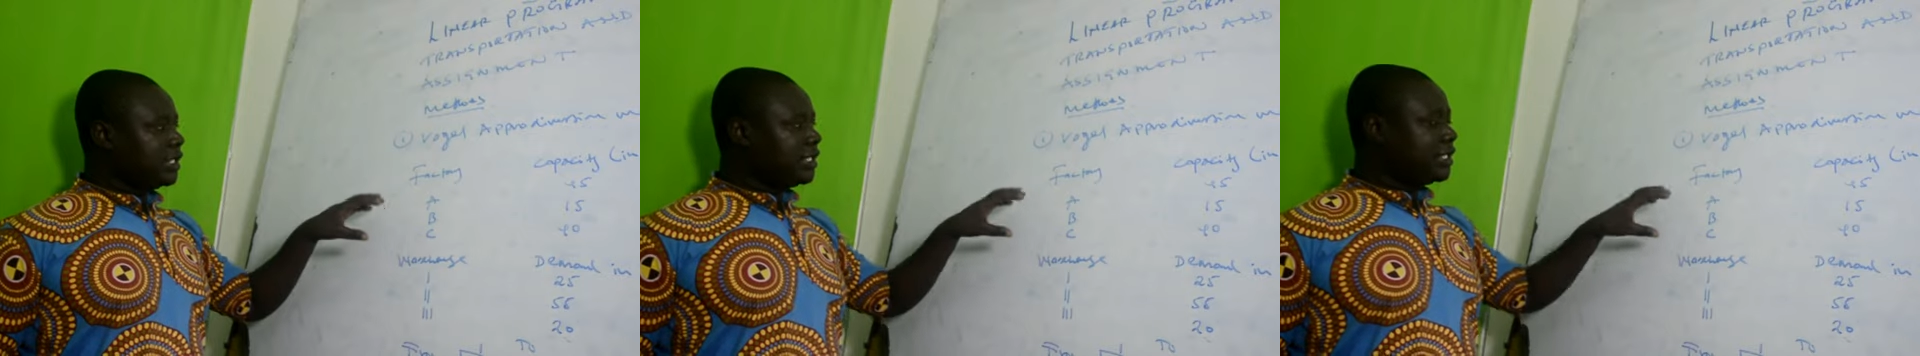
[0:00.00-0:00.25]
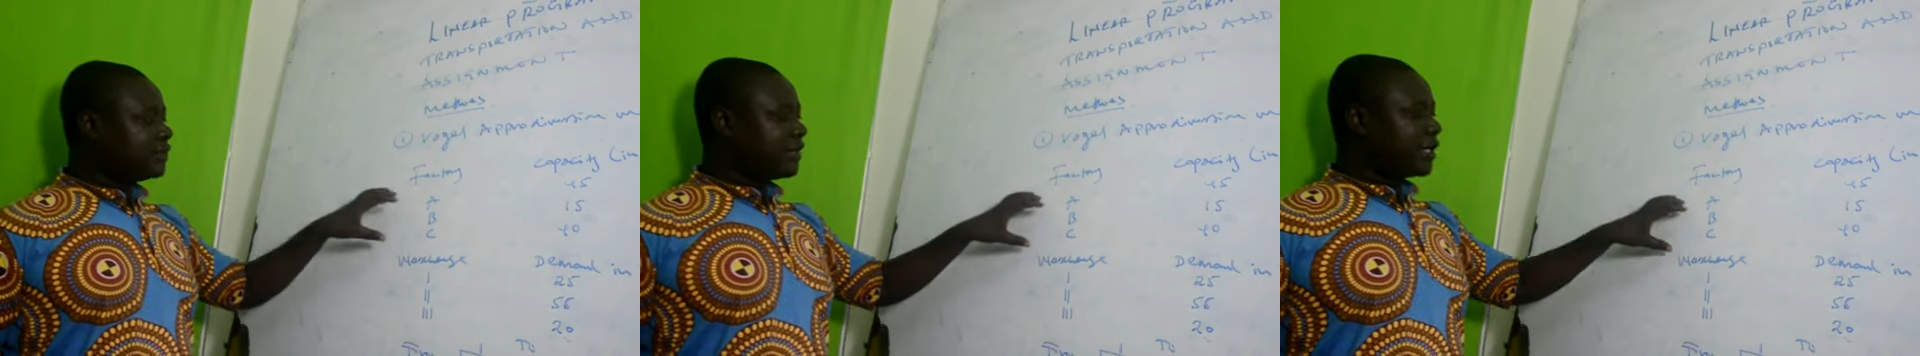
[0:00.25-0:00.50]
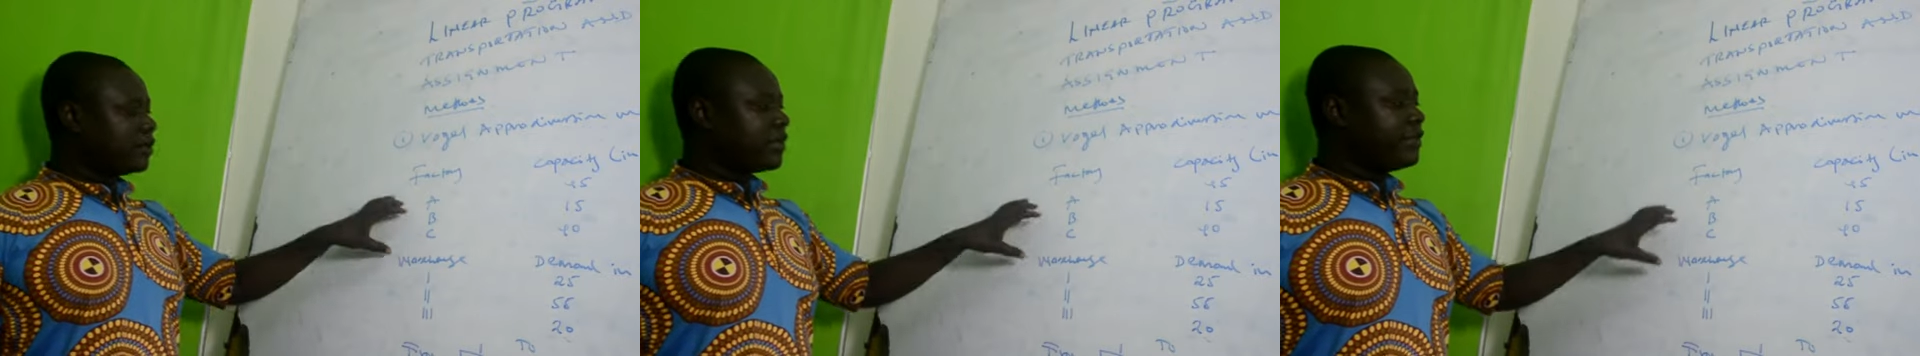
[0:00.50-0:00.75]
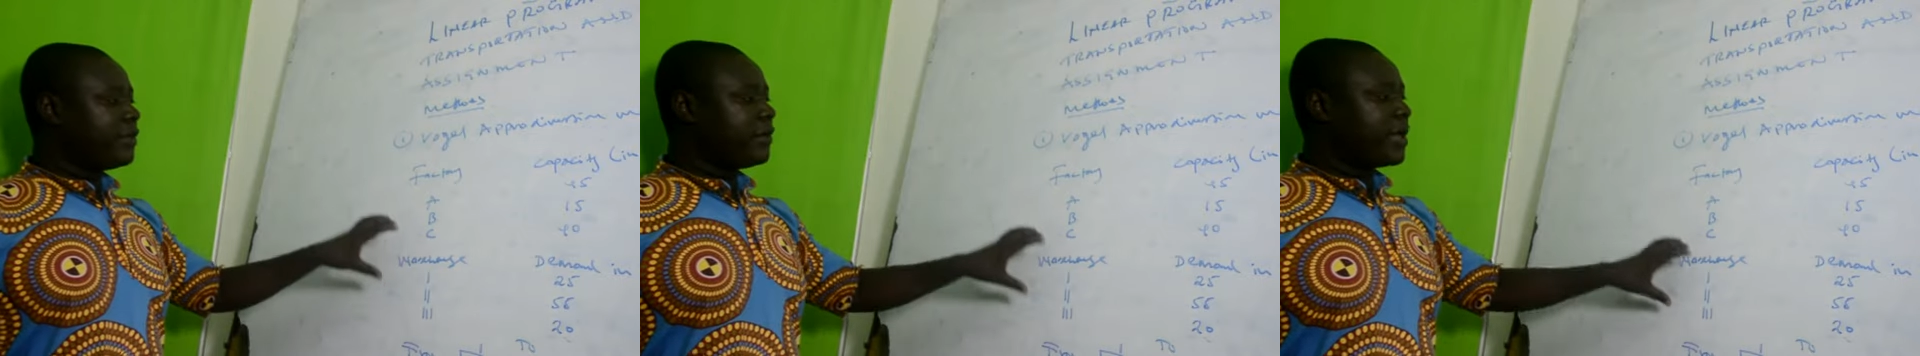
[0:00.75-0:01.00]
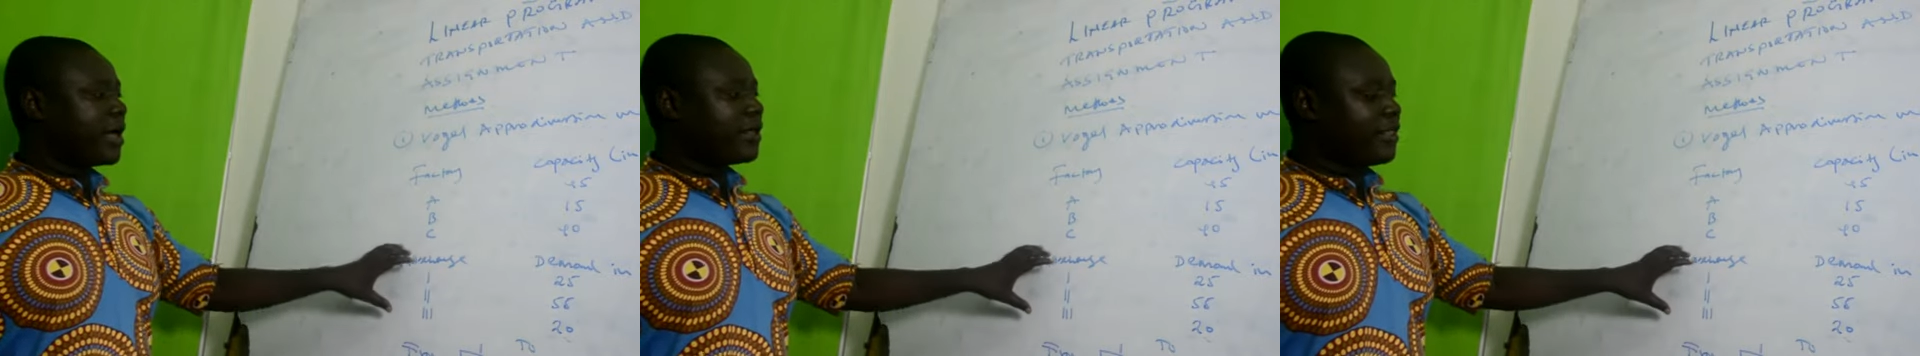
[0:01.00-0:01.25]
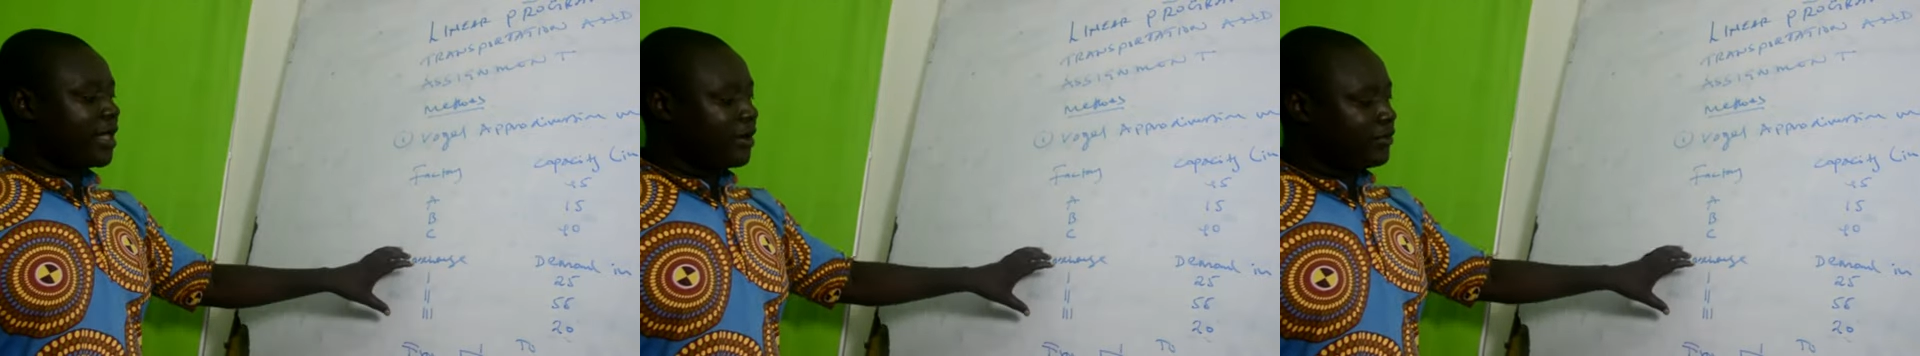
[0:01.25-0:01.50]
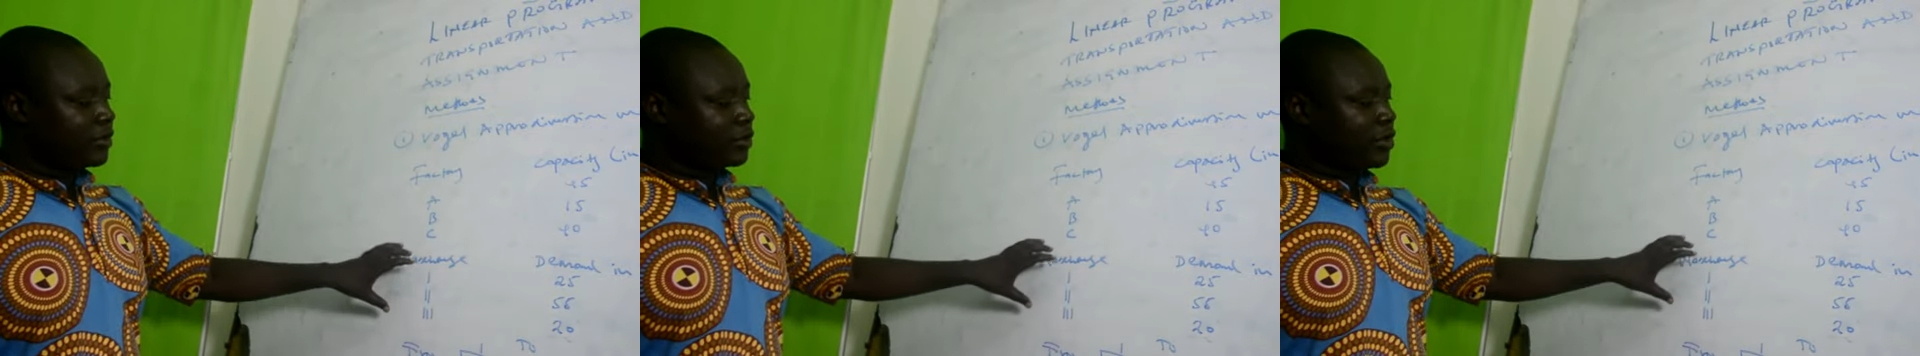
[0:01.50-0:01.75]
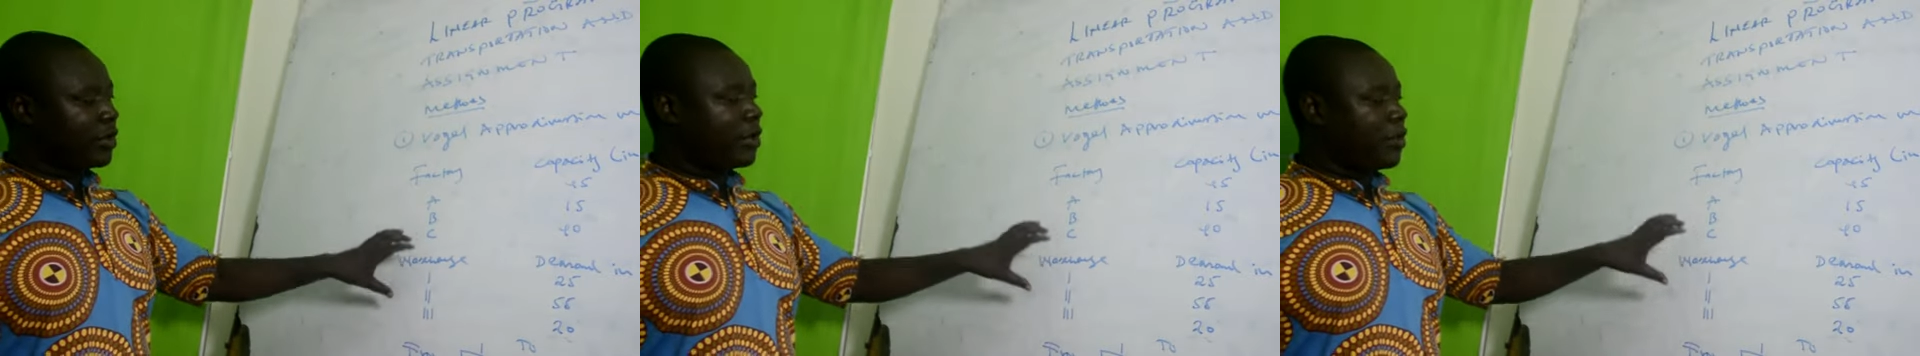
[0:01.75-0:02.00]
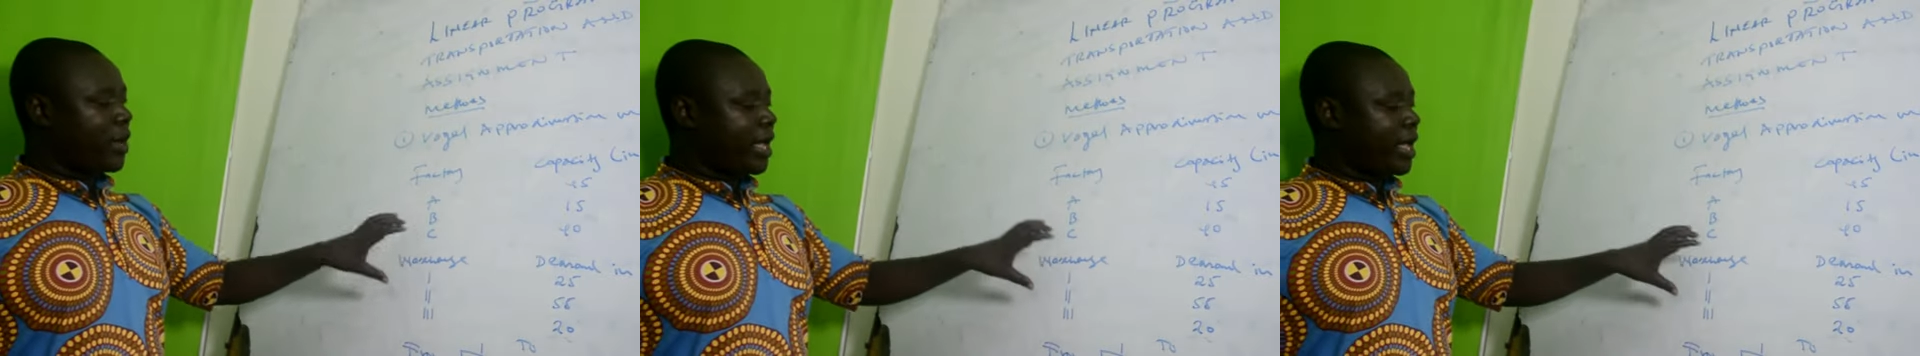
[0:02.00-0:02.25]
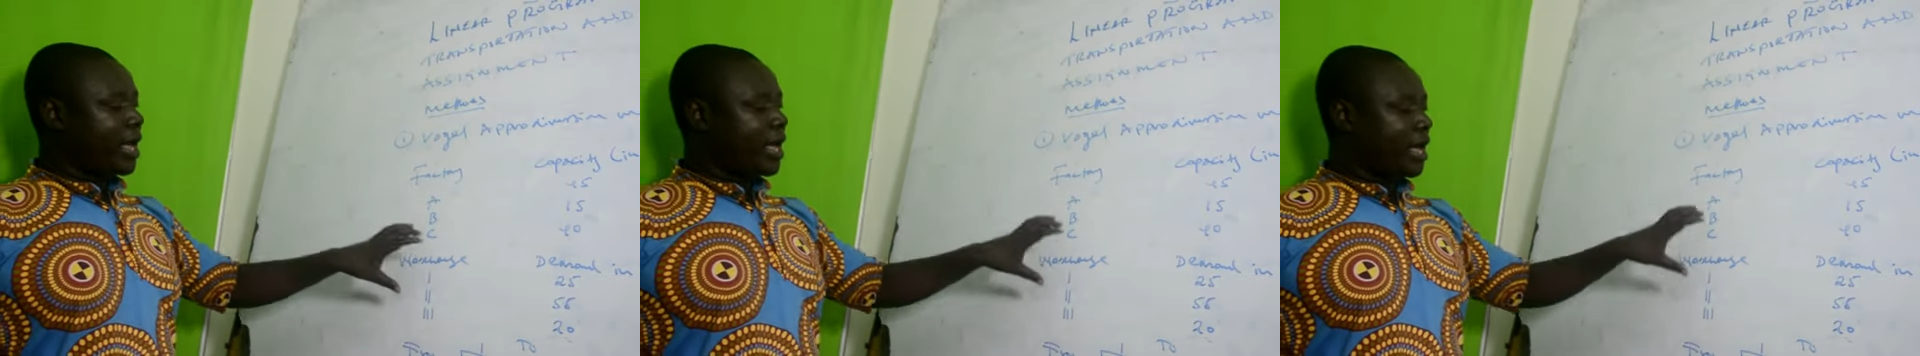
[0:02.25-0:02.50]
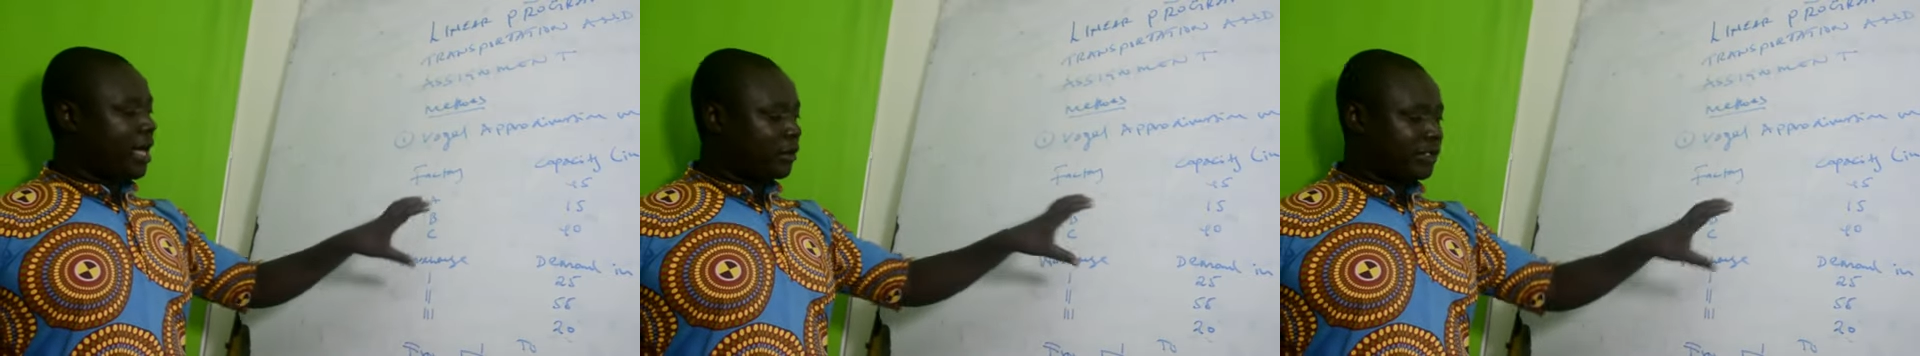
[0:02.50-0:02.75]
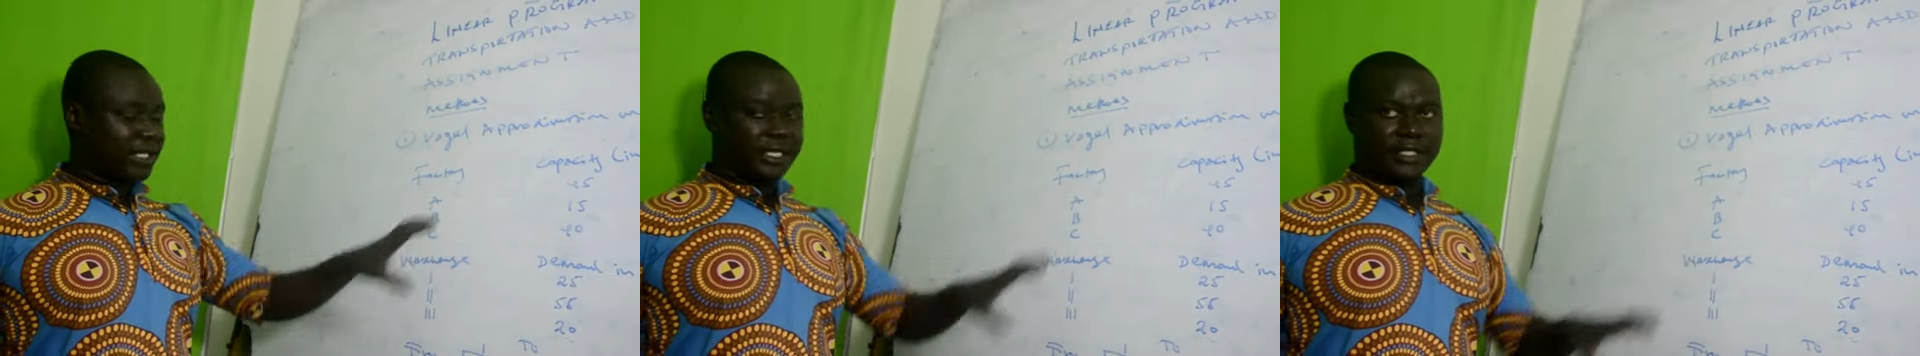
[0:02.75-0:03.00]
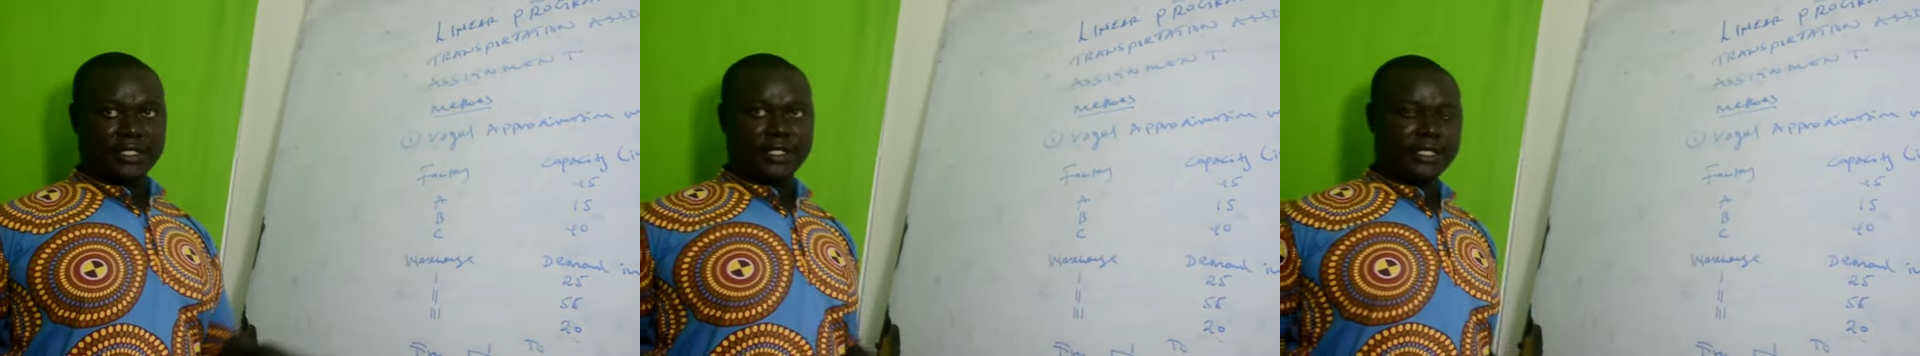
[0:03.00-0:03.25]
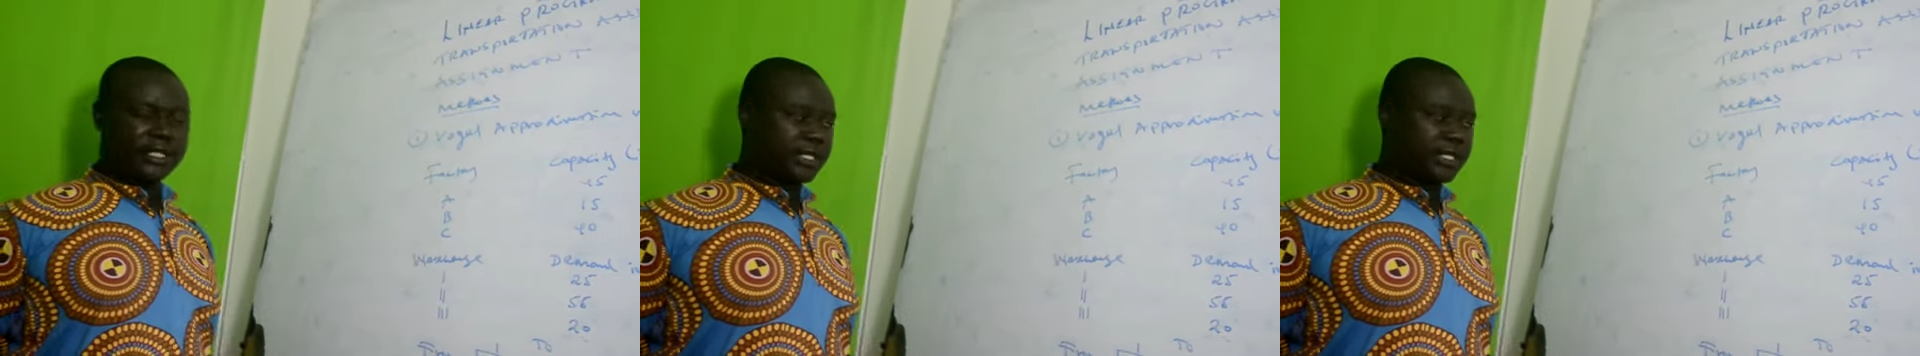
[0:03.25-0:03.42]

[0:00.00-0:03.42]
in this factory, they have what called warehouses.